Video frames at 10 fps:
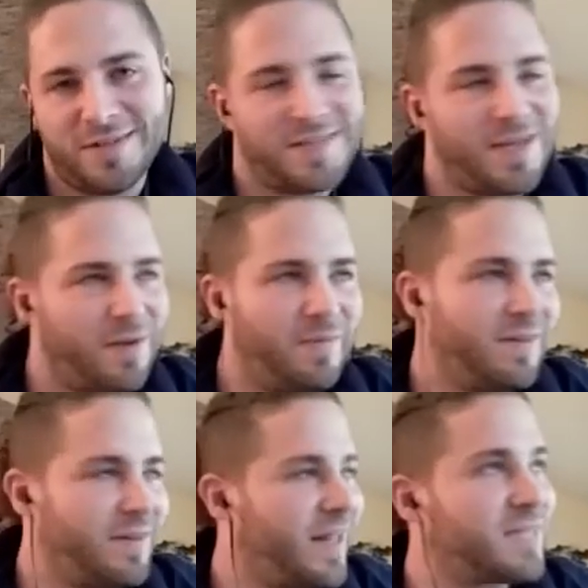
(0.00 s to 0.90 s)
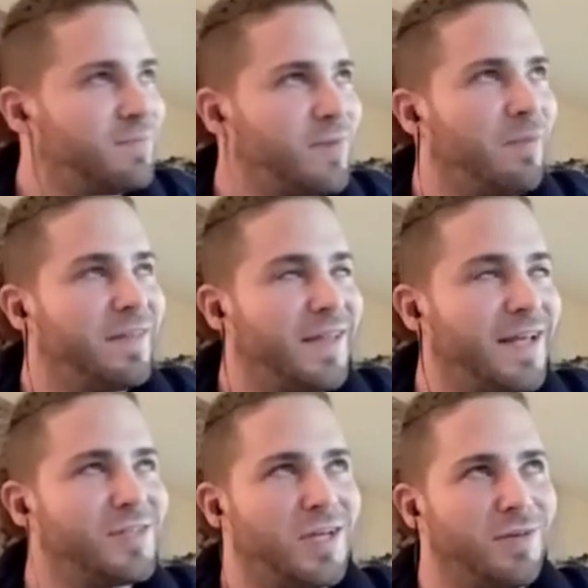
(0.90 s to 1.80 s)
Except, I mean,
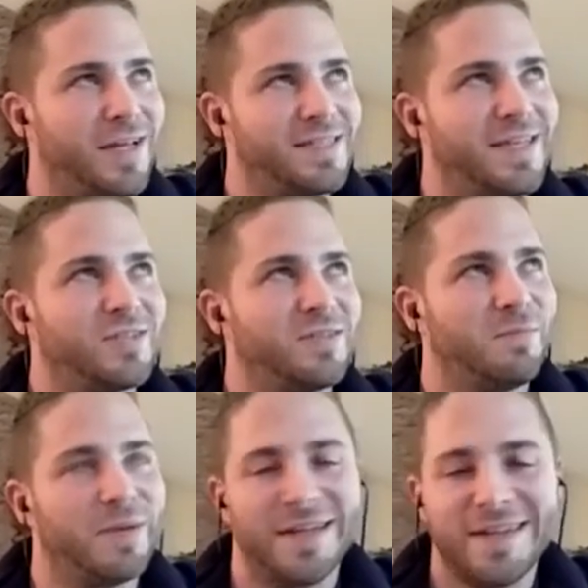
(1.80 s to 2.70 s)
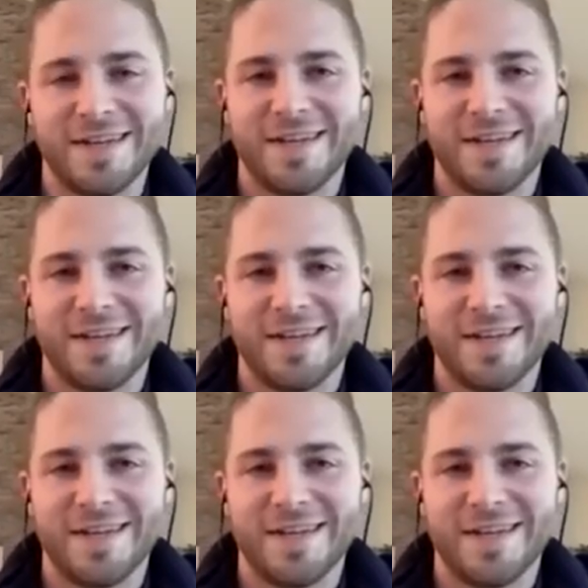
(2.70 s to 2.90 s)
that's a generalization, but